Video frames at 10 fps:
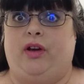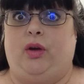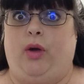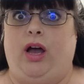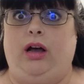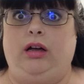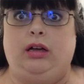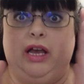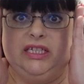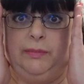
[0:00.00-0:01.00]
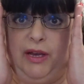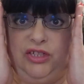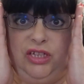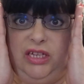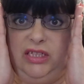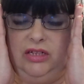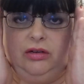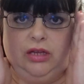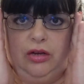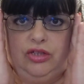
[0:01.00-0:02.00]
very well, especially
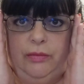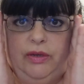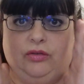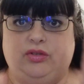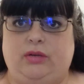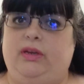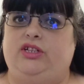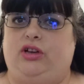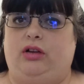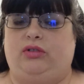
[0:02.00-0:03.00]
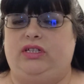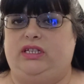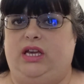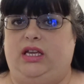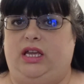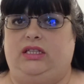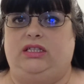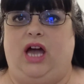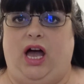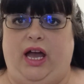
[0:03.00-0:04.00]
considering they're jumping through so many genres and
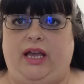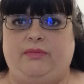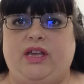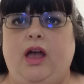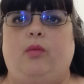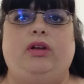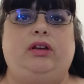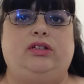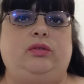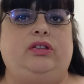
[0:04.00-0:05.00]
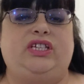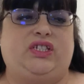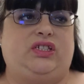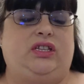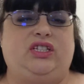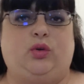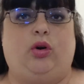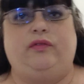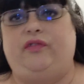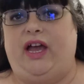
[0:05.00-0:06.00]
times. When they're doing the
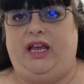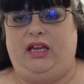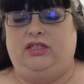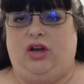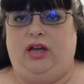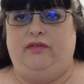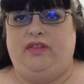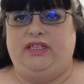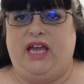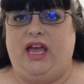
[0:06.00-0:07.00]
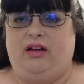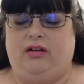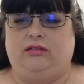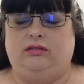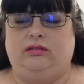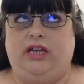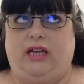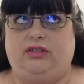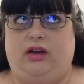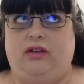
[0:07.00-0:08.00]
sword fight in Dawn of the Dead,
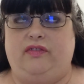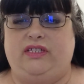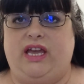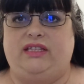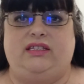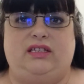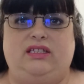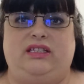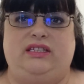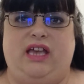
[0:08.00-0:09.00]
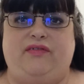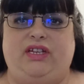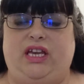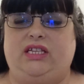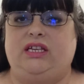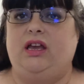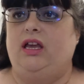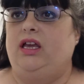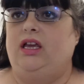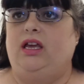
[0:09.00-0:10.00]
since it's the 70s,
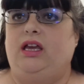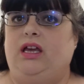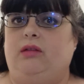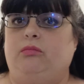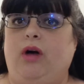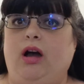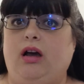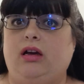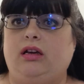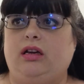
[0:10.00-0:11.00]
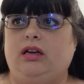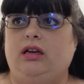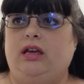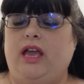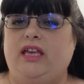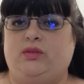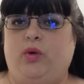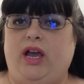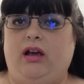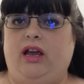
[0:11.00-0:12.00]
Mark is
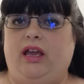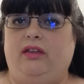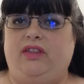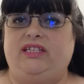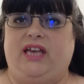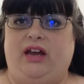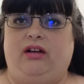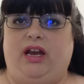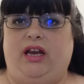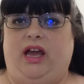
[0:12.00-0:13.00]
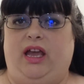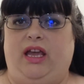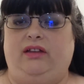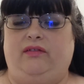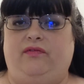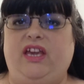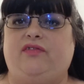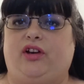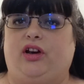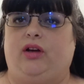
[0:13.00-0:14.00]
wearing the Saturday Night
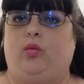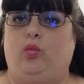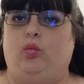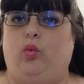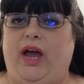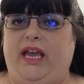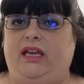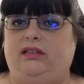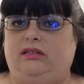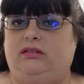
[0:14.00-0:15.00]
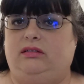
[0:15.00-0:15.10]
Fever white